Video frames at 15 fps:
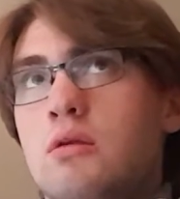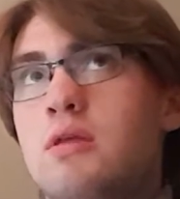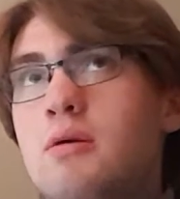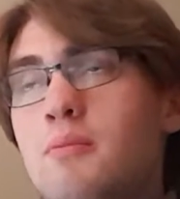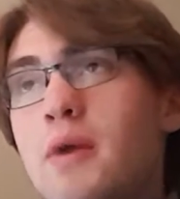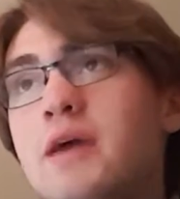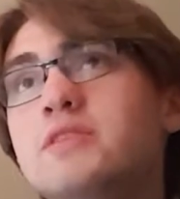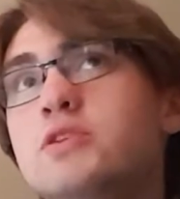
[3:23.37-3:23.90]

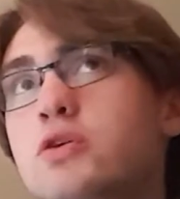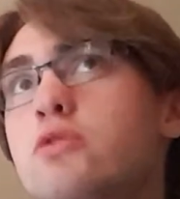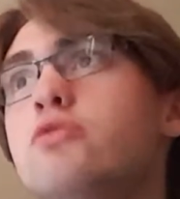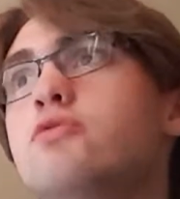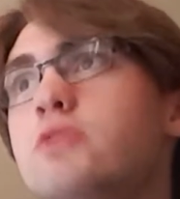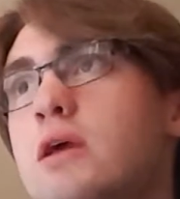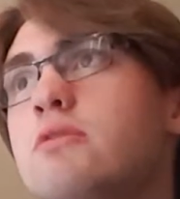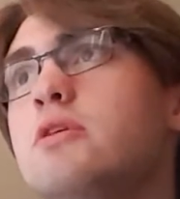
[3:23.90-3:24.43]
My two
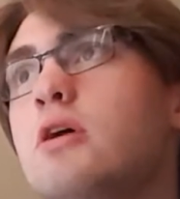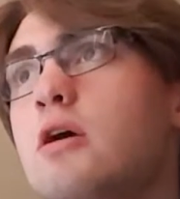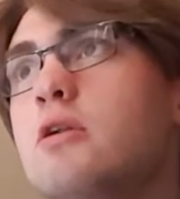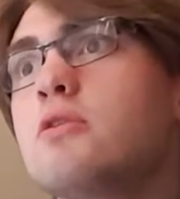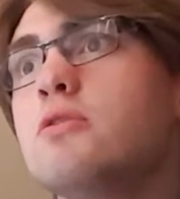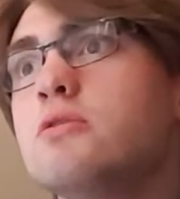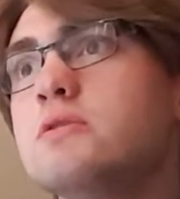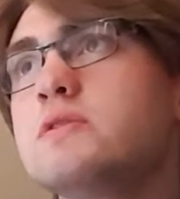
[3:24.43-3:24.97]
favorite
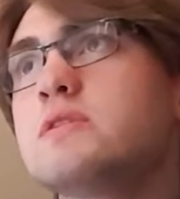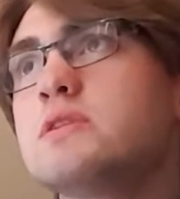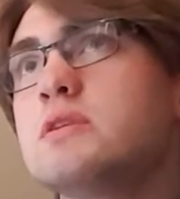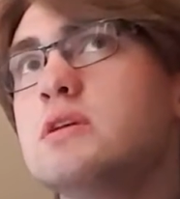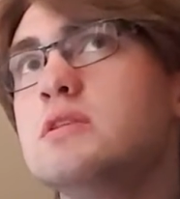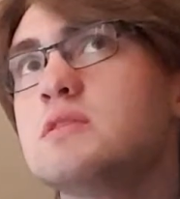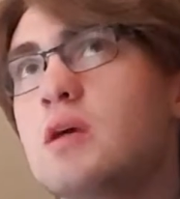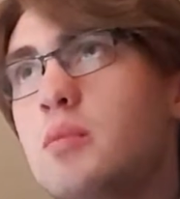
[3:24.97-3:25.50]
articles
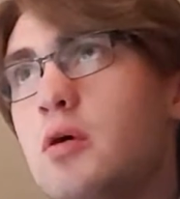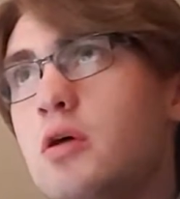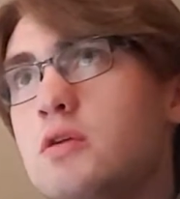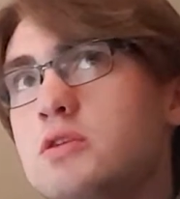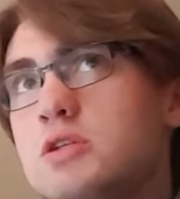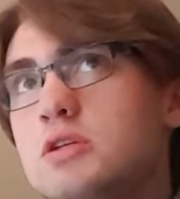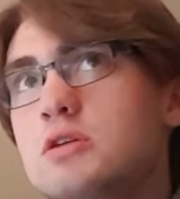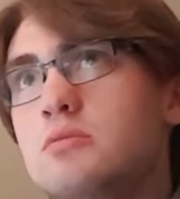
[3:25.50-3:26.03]
in
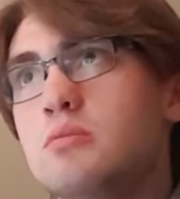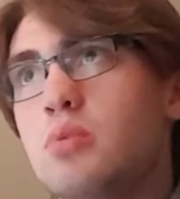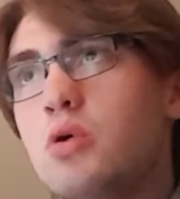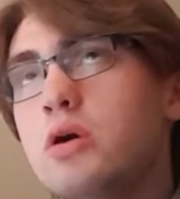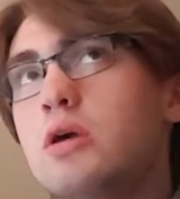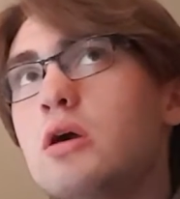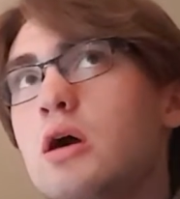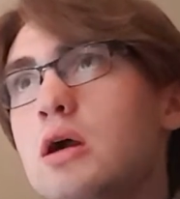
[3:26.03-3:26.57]
typology,
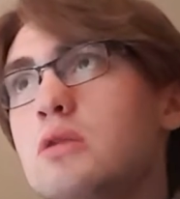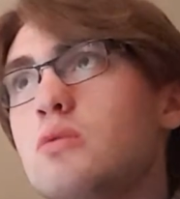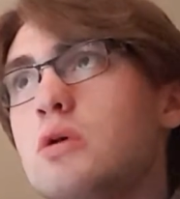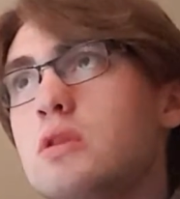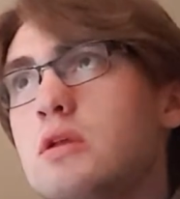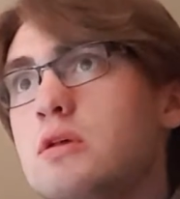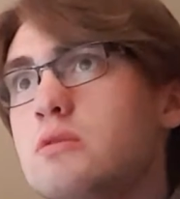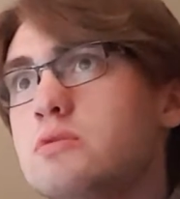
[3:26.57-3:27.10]
Boyi
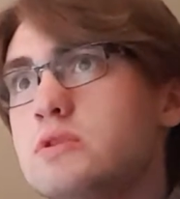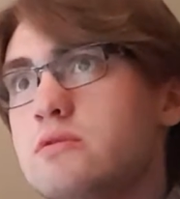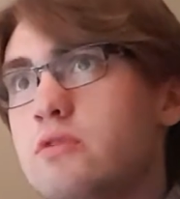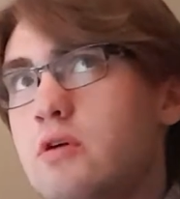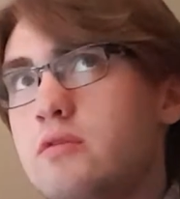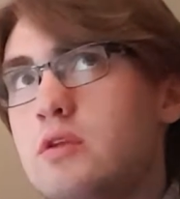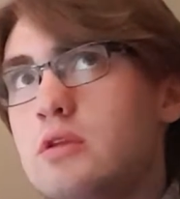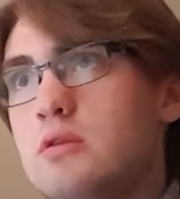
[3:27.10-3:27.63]
Akinwande was
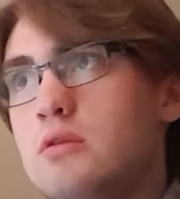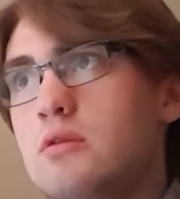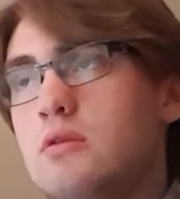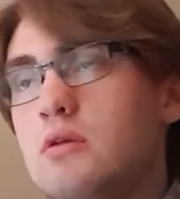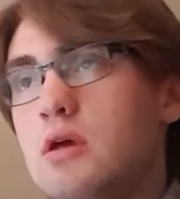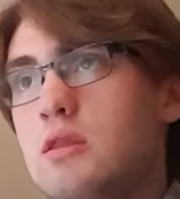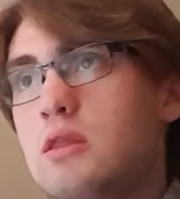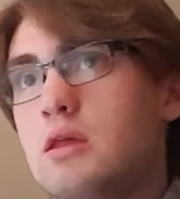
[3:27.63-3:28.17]
involved in.
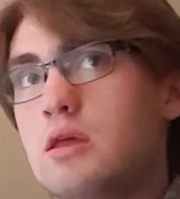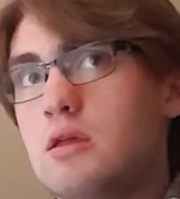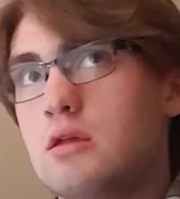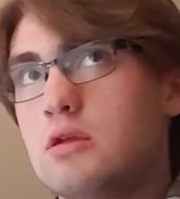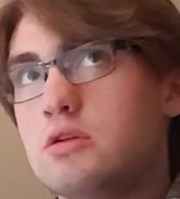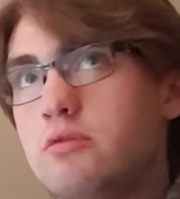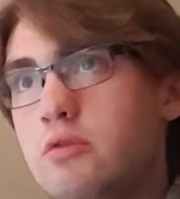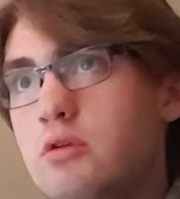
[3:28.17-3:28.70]
I think
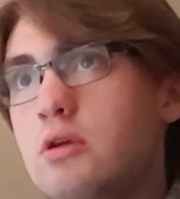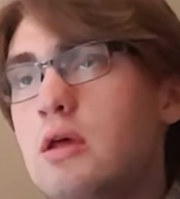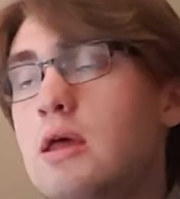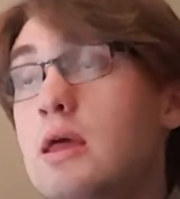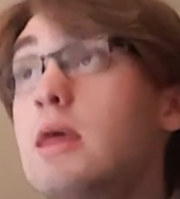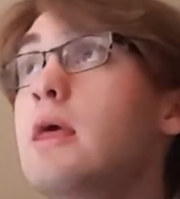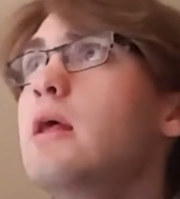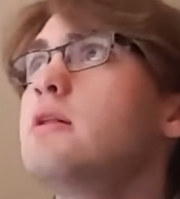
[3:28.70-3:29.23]

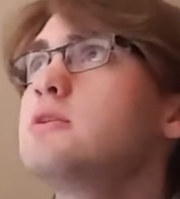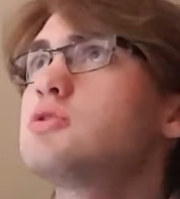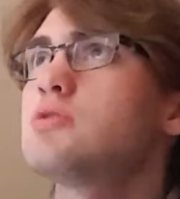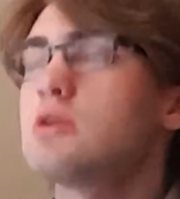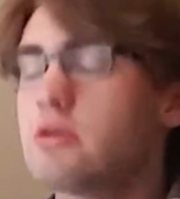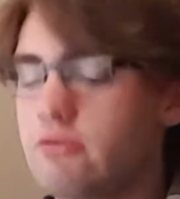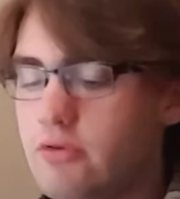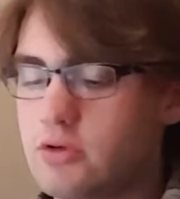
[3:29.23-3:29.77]

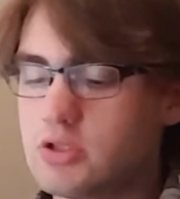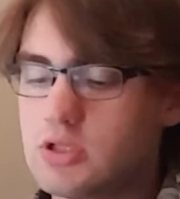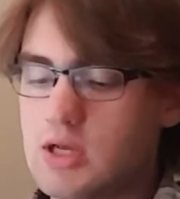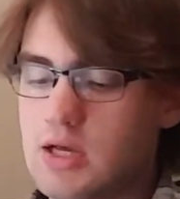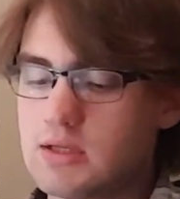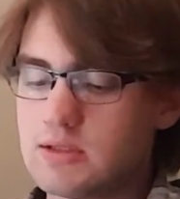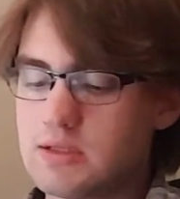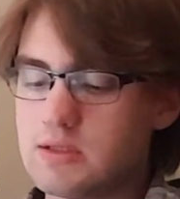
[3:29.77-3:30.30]
Illustrating Function
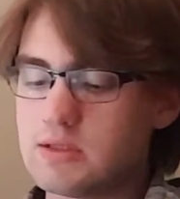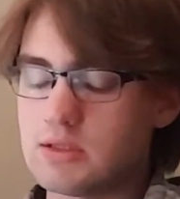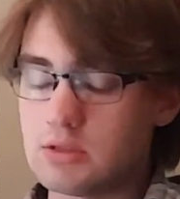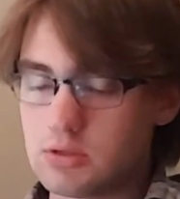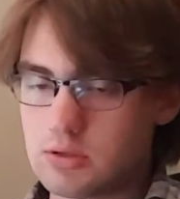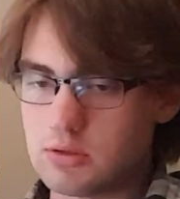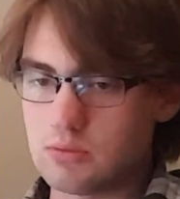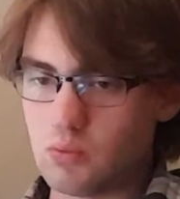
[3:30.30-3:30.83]
Axes
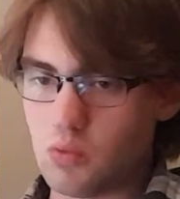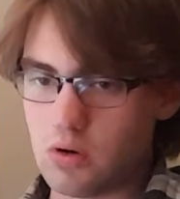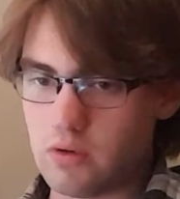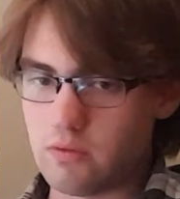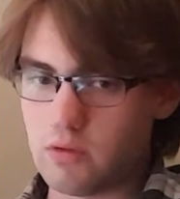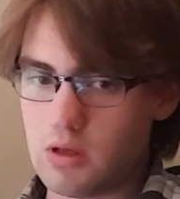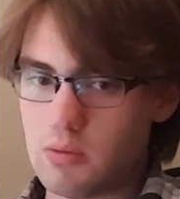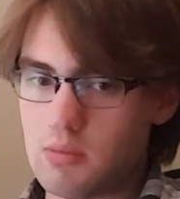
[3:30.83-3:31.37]
is one
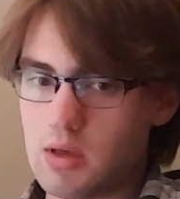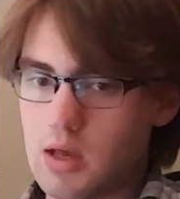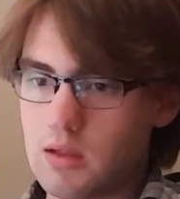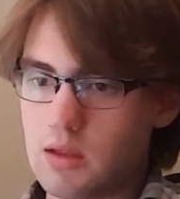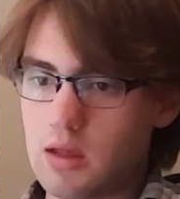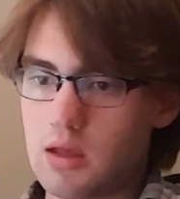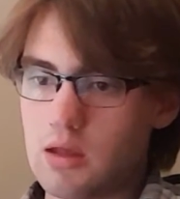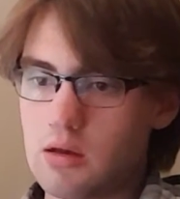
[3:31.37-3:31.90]
of them, and
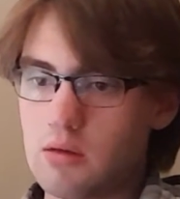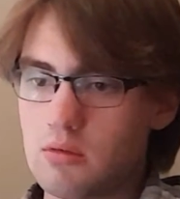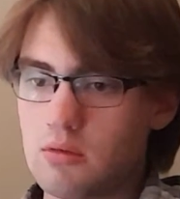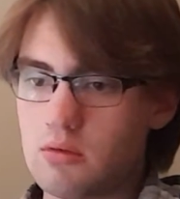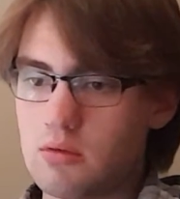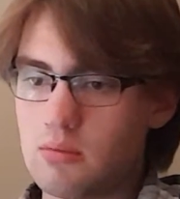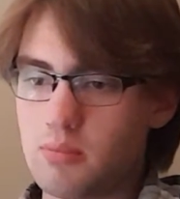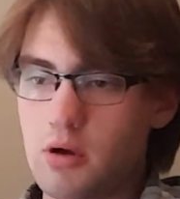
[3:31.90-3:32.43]
then
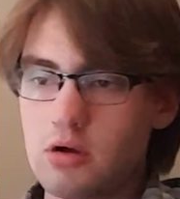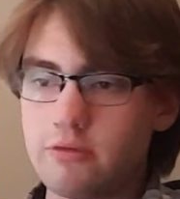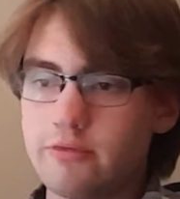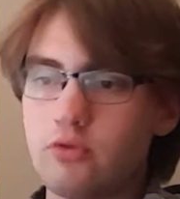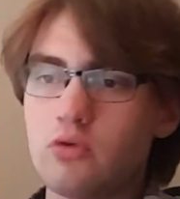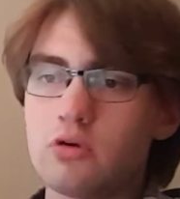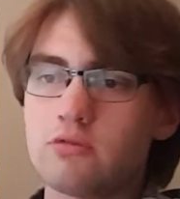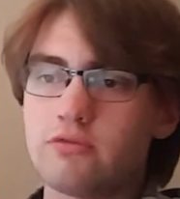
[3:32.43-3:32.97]
part
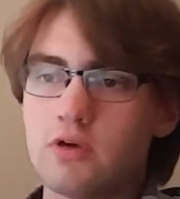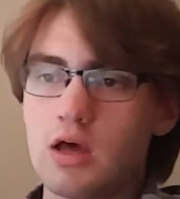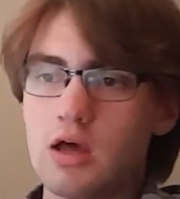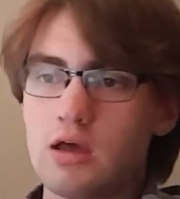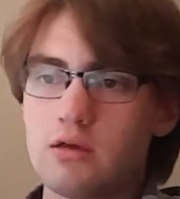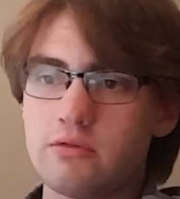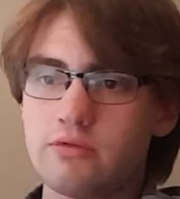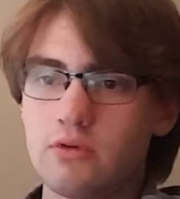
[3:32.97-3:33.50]
4 and
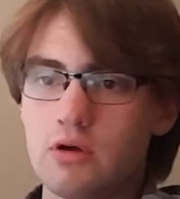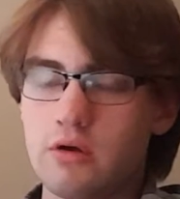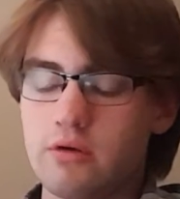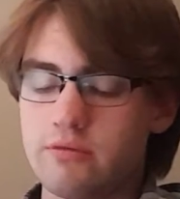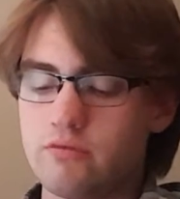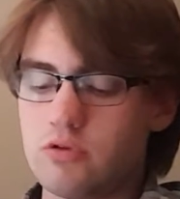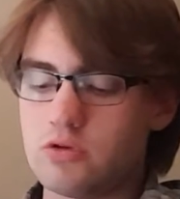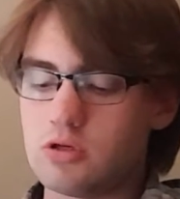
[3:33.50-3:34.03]
5
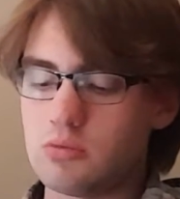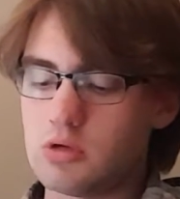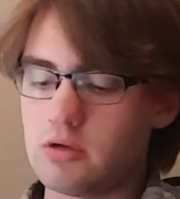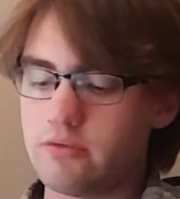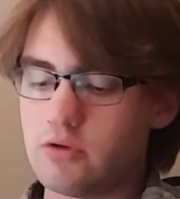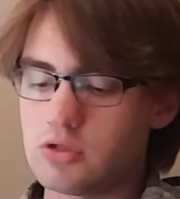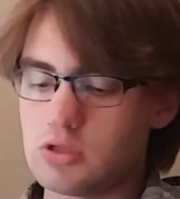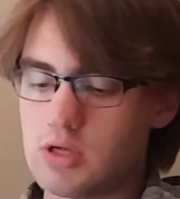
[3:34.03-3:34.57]
of Determining
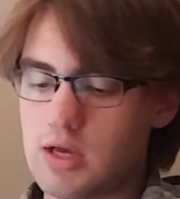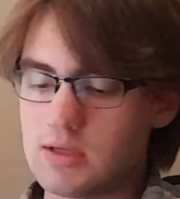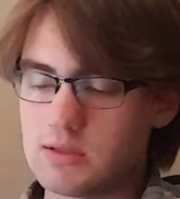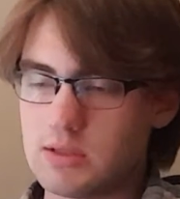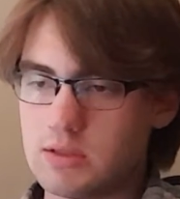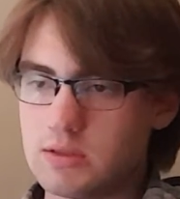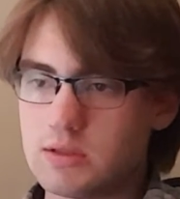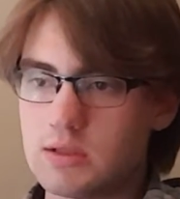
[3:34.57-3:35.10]
Function
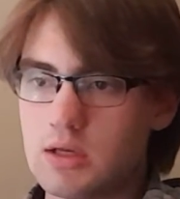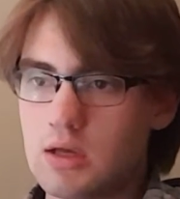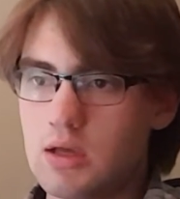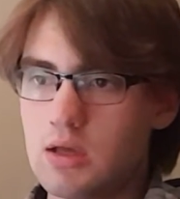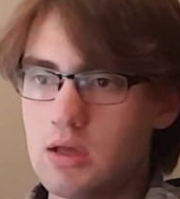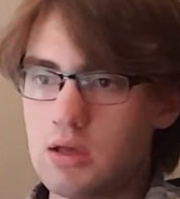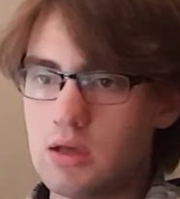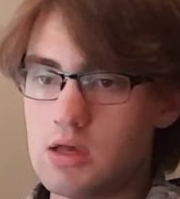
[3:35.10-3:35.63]
Axes
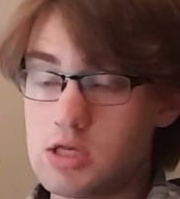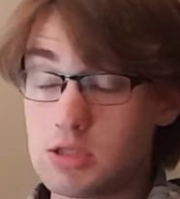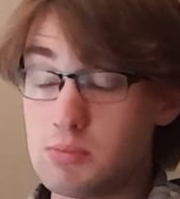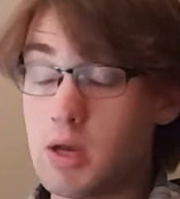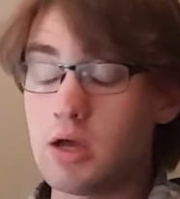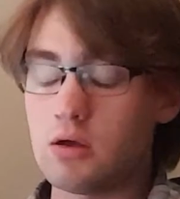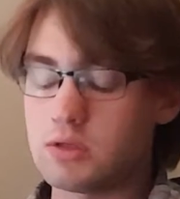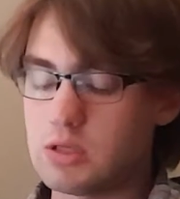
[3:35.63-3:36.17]
is
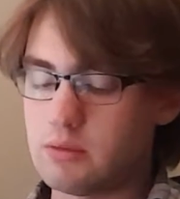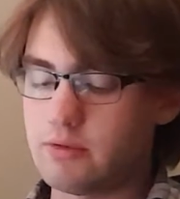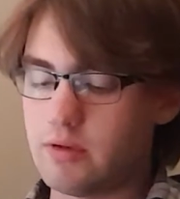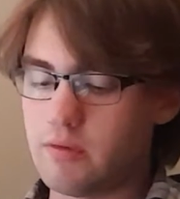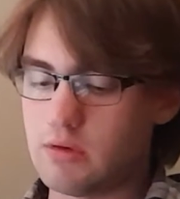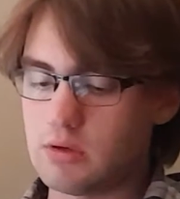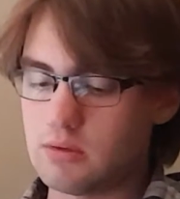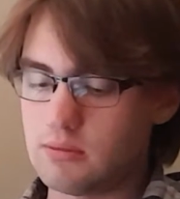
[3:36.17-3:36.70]
my all-time
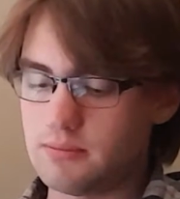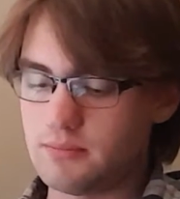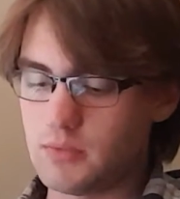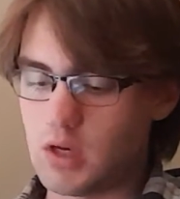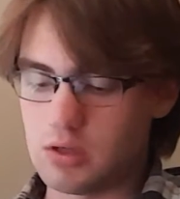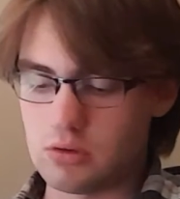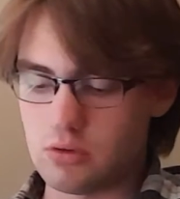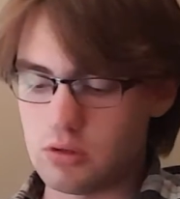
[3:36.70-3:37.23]
favorite
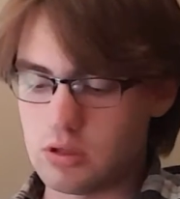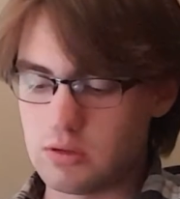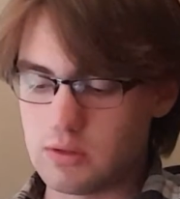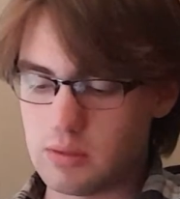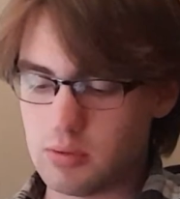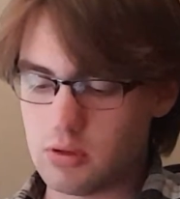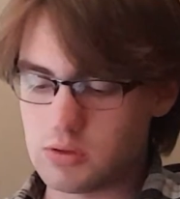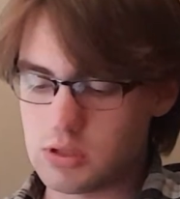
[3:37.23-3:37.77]
article in
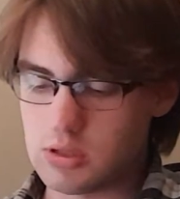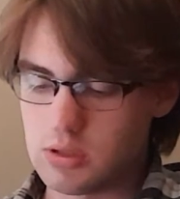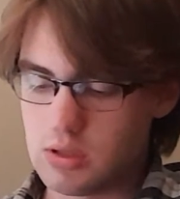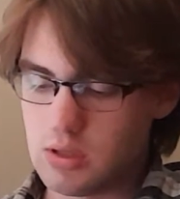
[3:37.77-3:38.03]
typology.